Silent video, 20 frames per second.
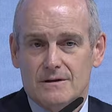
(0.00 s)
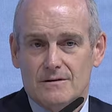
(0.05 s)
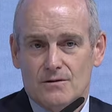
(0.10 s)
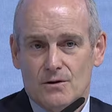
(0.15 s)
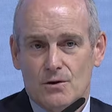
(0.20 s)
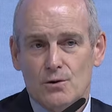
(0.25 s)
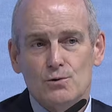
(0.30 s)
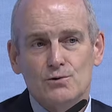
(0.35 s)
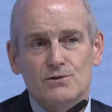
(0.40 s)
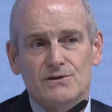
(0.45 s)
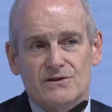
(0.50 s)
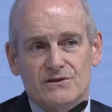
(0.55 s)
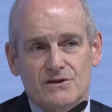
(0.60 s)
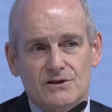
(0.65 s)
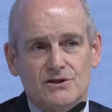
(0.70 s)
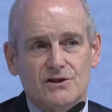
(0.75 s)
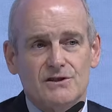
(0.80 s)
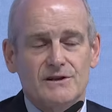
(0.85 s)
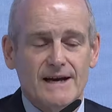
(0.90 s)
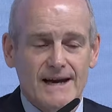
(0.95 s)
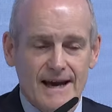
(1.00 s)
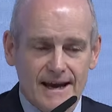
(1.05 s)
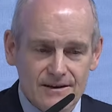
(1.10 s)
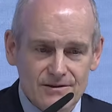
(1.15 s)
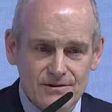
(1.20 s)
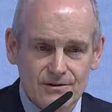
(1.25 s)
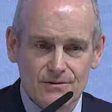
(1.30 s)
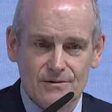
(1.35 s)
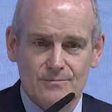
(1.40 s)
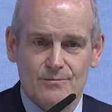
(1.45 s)
The whole decision to
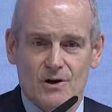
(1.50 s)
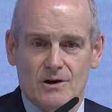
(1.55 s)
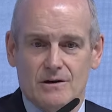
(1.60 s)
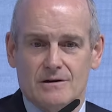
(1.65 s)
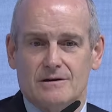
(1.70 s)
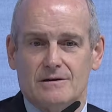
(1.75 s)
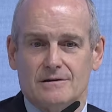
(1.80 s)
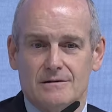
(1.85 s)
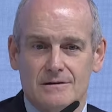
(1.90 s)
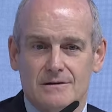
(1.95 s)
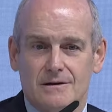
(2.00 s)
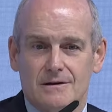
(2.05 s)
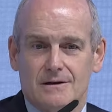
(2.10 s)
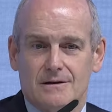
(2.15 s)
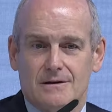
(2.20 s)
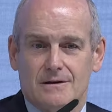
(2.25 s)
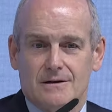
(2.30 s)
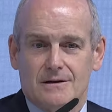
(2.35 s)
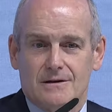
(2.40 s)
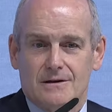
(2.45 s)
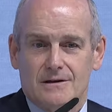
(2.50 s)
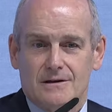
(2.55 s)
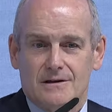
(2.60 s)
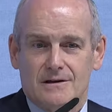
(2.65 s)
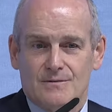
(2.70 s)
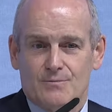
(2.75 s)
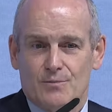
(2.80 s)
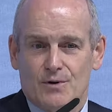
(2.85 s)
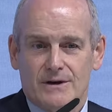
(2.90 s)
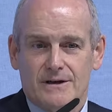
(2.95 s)
enter the market
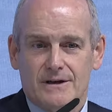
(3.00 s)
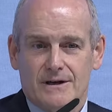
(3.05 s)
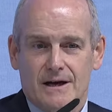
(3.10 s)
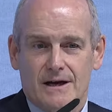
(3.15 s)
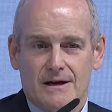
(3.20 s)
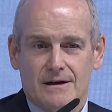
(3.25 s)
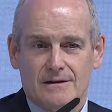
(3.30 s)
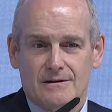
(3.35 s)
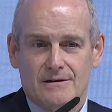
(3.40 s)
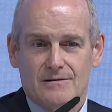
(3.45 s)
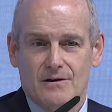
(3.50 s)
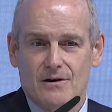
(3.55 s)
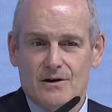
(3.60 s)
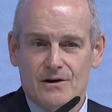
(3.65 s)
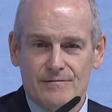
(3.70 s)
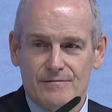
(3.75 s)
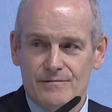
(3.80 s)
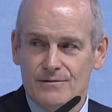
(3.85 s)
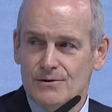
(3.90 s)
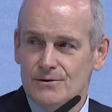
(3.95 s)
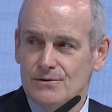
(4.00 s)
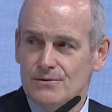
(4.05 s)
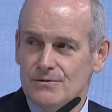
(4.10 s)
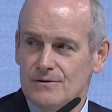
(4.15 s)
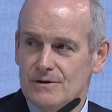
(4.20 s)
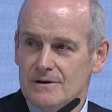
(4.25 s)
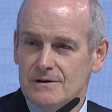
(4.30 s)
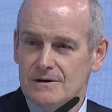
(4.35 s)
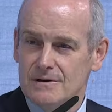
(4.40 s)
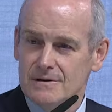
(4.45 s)
is predicated on a view
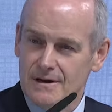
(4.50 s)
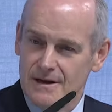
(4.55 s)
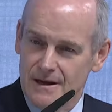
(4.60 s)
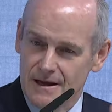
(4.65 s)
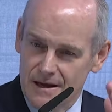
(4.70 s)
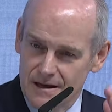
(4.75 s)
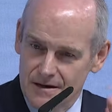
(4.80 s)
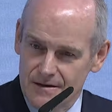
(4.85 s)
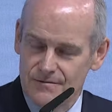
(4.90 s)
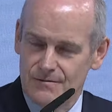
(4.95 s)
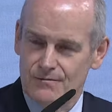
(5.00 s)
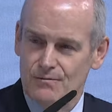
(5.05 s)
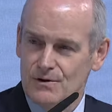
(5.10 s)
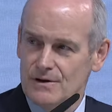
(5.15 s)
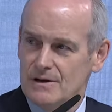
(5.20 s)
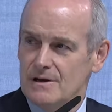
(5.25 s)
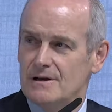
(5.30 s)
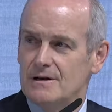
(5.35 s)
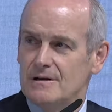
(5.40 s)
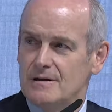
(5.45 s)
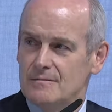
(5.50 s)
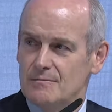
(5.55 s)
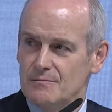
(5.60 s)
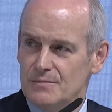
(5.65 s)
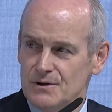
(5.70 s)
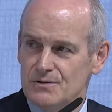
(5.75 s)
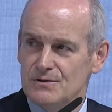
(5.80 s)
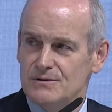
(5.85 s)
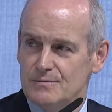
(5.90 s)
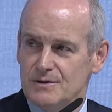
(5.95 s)
that if we
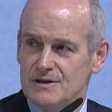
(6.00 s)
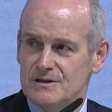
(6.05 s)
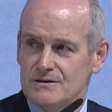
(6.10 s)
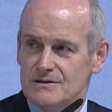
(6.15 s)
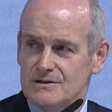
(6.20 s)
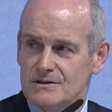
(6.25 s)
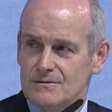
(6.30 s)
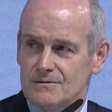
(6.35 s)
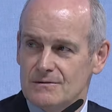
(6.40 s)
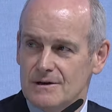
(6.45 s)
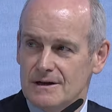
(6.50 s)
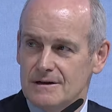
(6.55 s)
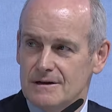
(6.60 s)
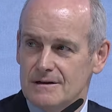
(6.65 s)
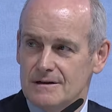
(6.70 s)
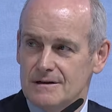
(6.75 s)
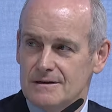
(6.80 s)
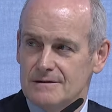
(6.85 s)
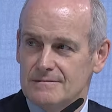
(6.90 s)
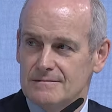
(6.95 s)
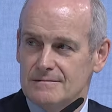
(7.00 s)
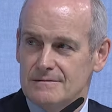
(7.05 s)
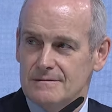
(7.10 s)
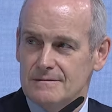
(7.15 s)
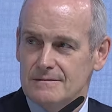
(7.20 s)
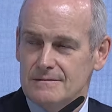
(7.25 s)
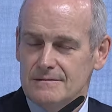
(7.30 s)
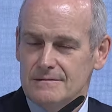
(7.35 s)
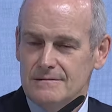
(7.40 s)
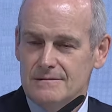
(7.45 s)
build the business correctly
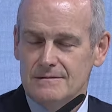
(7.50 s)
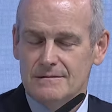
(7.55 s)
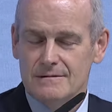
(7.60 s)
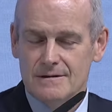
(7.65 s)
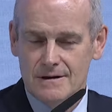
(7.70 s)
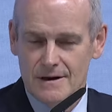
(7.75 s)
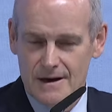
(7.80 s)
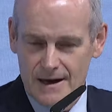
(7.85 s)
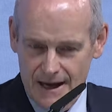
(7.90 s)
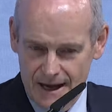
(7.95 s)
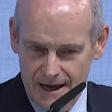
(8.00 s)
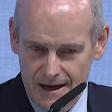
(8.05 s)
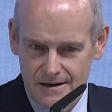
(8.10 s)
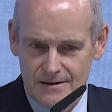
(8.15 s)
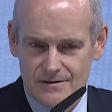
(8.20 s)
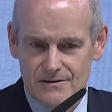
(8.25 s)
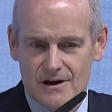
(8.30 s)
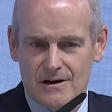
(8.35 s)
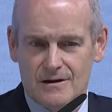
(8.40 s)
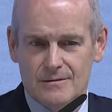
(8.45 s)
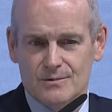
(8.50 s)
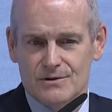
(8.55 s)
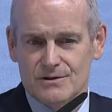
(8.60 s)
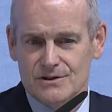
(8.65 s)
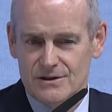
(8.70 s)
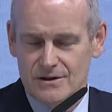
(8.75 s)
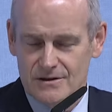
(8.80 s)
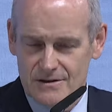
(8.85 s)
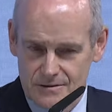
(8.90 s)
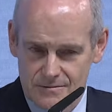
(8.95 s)
and
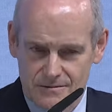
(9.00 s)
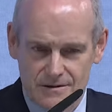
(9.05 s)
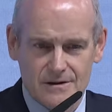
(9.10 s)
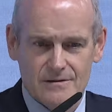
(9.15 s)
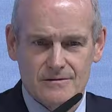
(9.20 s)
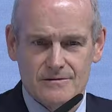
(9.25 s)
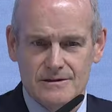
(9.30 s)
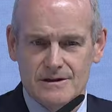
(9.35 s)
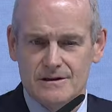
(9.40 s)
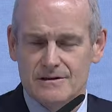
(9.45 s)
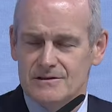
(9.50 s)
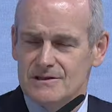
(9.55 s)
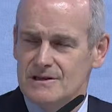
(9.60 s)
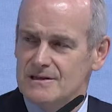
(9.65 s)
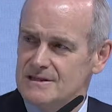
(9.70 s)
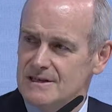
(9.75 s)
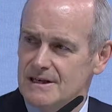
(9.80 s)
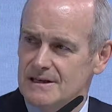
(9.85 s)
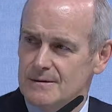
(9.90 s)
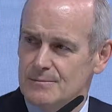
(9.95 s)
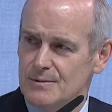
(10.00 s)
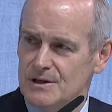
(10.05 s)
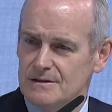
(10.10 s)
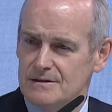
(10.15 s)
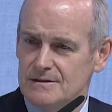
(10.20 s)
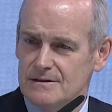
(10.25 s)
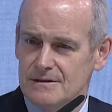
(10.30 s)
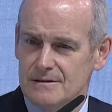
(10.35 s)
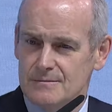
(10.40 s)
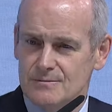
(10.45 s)
accomplish not only our
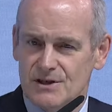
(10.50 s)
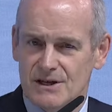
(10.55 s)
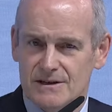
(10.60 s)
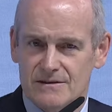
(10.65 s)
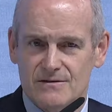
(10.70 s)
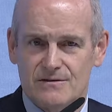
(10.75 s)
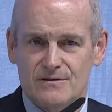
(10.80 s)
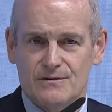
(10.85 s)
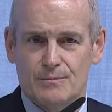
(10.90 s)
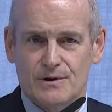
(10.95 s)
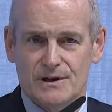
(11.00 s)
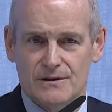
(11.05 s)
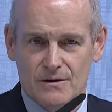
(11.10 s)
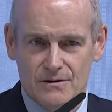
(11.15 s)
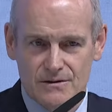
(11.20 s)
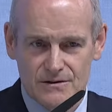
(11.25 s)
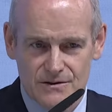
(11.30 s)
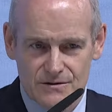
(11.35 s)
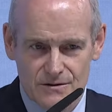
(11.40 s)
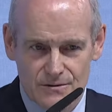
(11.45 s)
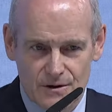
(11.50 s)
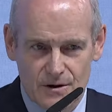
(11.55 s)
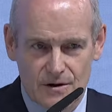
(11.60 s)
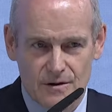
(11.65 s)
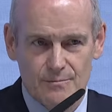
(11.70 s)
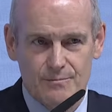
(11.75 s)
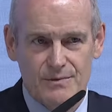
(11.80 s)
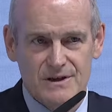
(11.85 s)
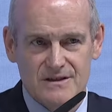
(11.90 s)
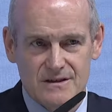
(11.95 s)
sustainability objectives, but also
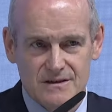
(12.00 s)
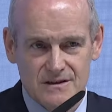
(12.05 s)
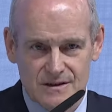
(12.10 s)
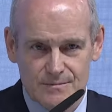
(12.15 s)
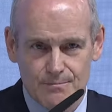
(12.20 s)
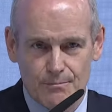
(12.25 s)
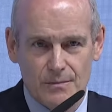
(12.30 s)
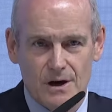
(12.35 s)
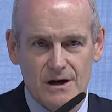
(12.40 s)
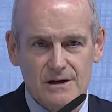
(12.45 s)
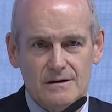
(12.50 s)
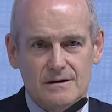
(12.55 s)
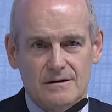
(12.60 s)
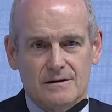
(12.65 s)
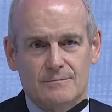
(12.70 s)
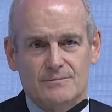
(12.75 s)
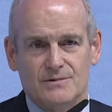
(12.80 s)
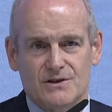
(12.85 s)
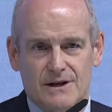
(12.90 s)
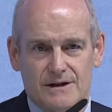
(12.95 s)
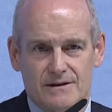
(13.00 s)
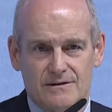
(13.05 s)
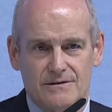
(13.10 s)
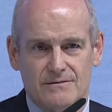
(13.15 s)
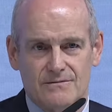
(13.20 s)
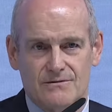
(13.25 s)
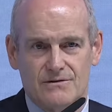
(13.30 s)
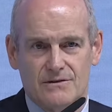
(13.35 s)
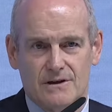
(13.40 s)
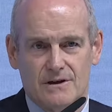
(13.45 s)
our business model
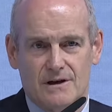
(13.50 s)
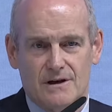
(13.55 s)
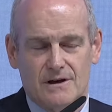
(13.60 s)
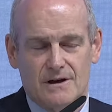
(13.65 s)
objectives,